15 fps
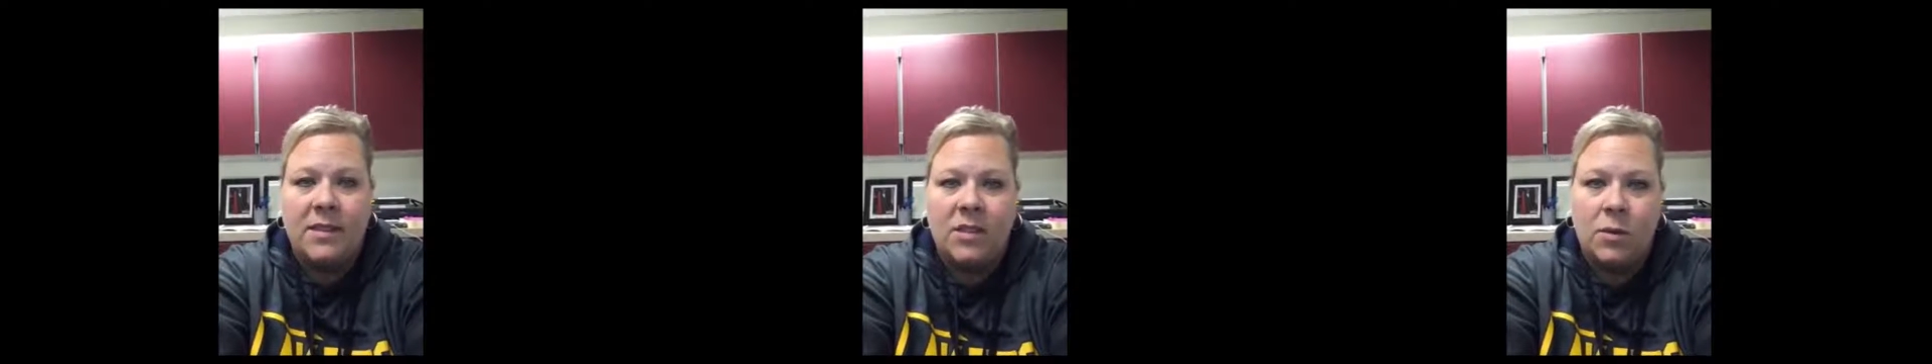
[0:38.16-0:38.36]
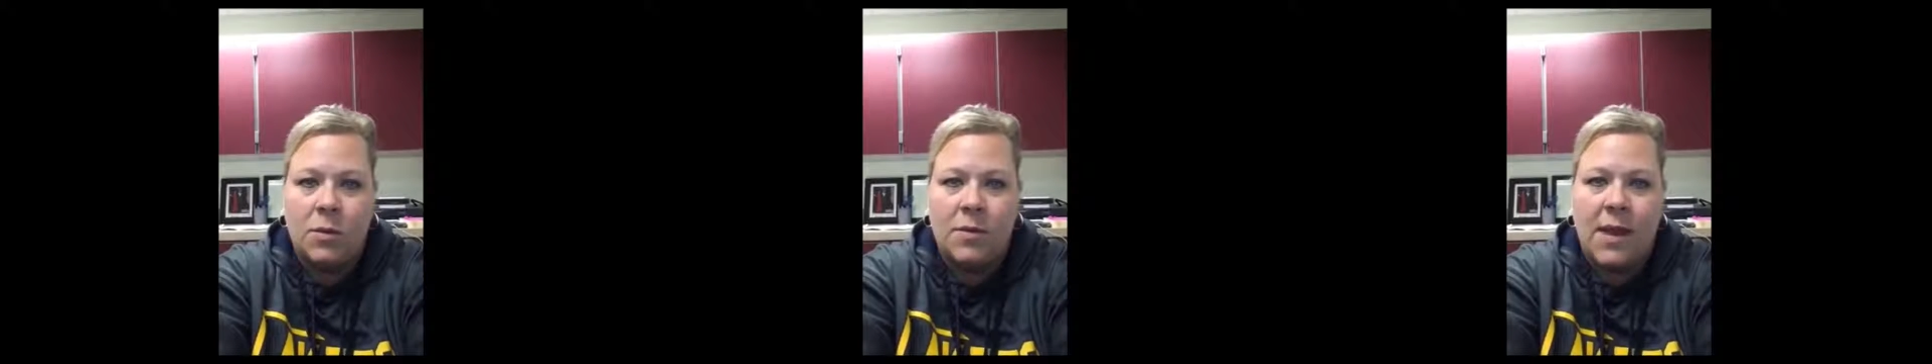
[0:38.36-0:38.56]

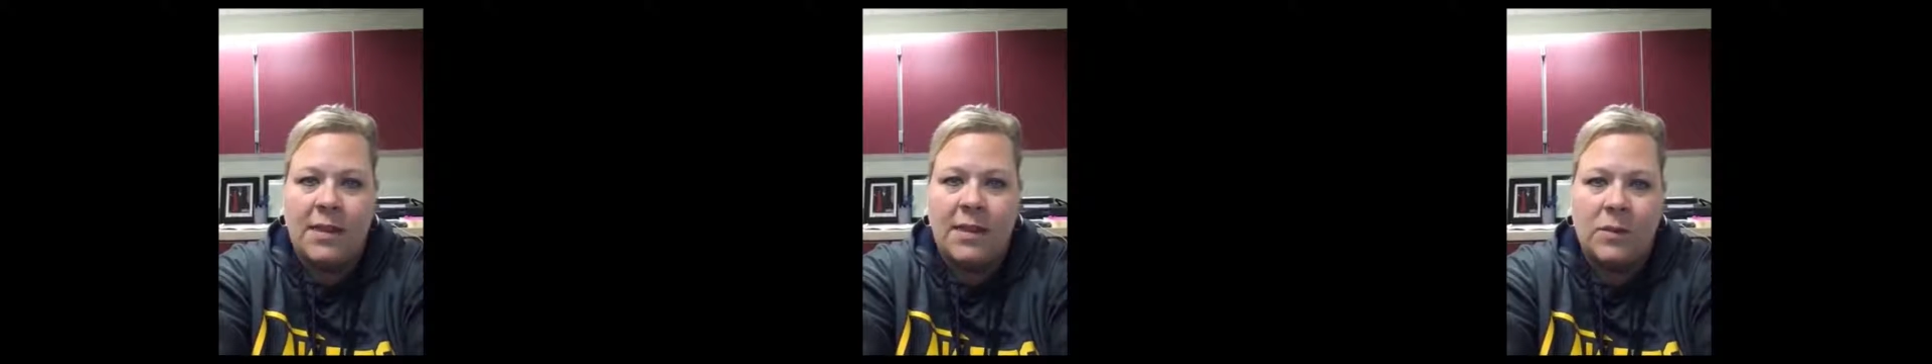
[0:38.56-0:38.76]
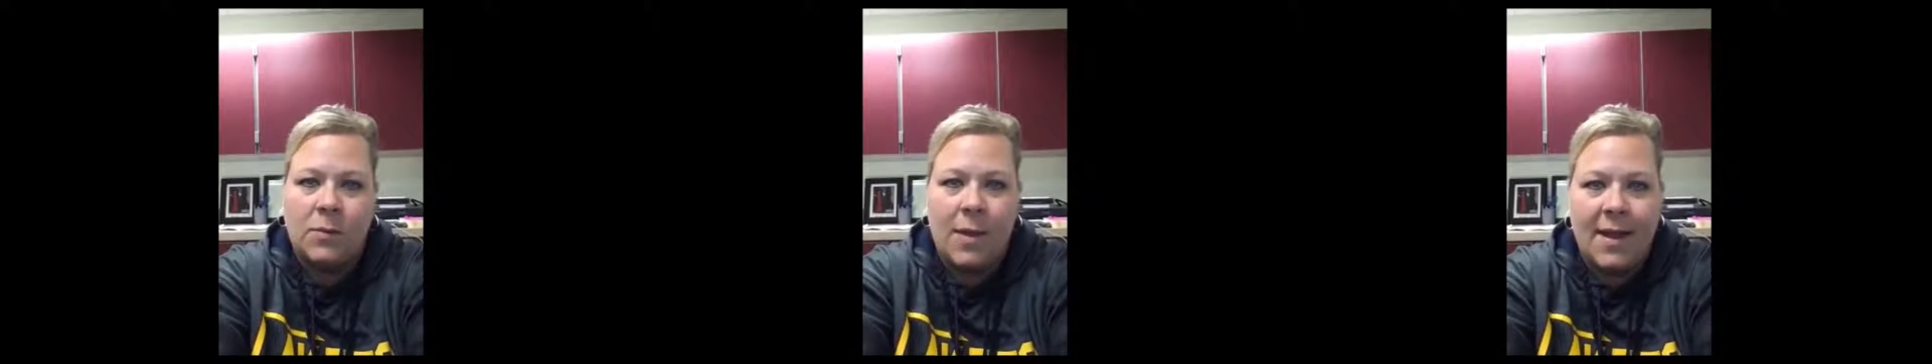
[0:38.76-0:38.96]
And so
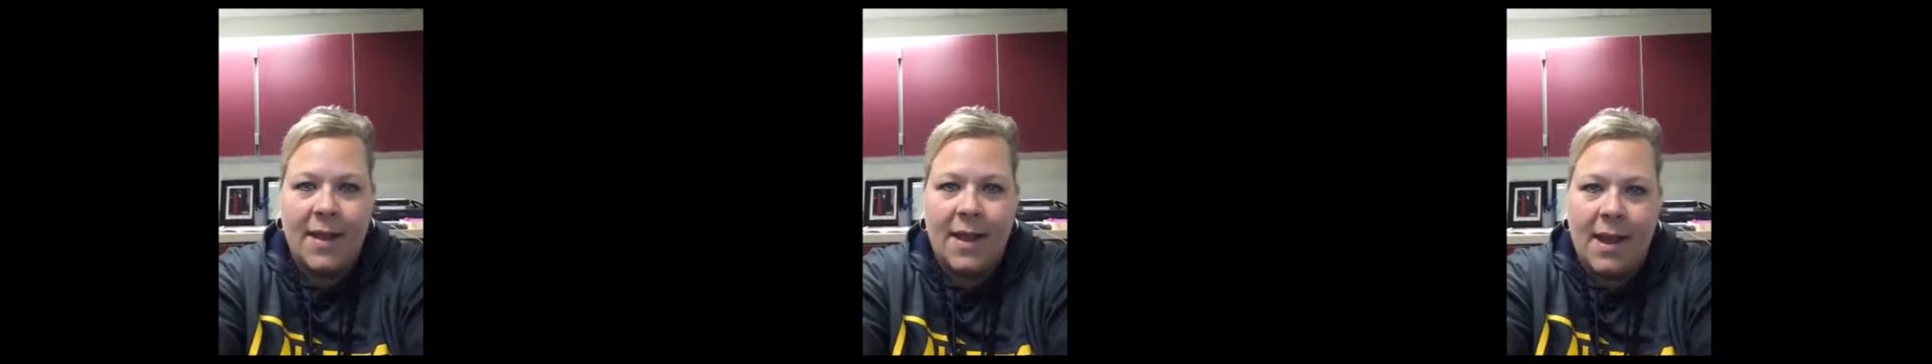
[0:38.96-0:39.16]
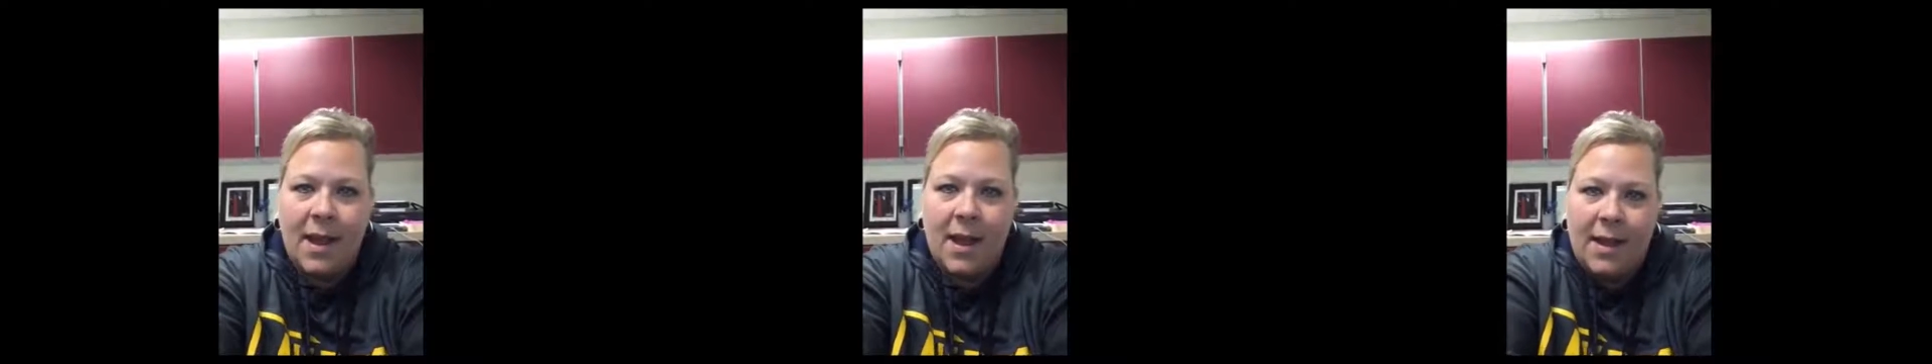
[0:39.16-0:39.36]
that's
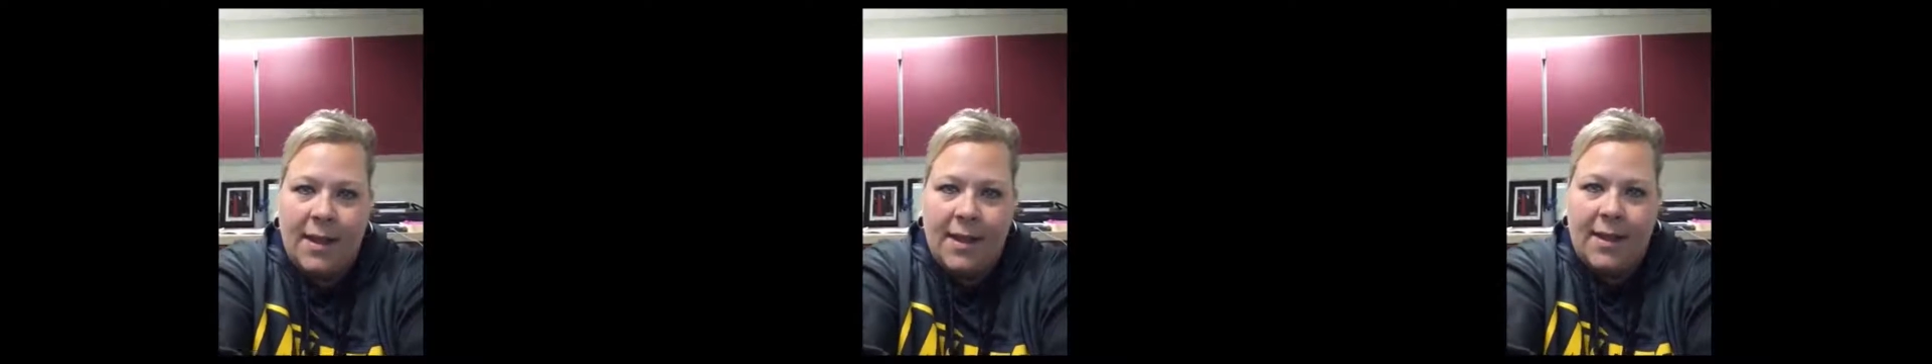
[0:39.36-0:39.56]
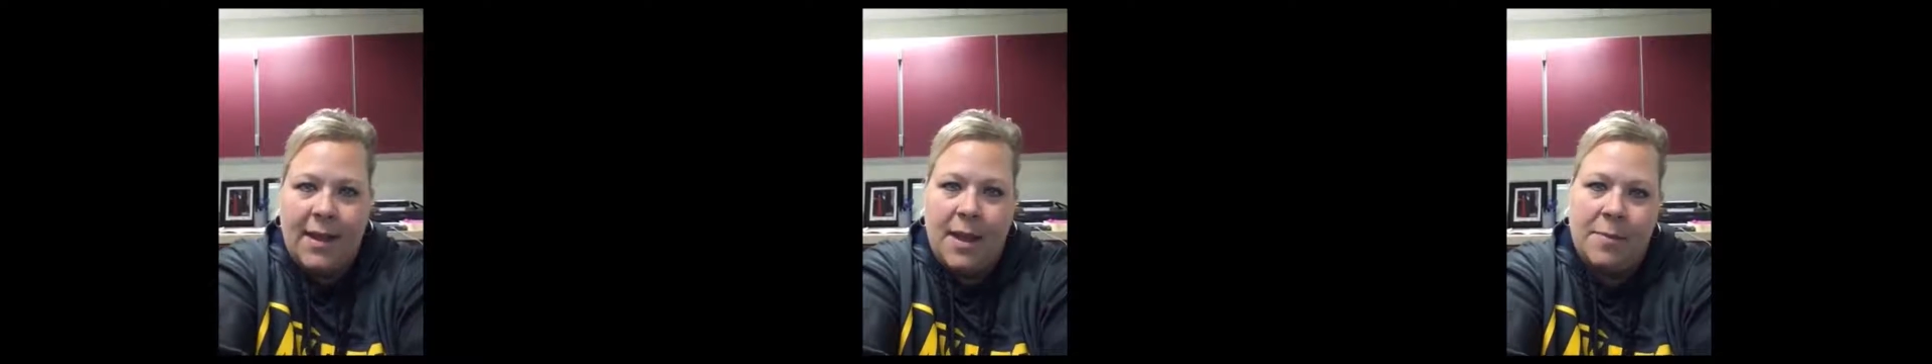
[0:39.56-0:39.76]
why I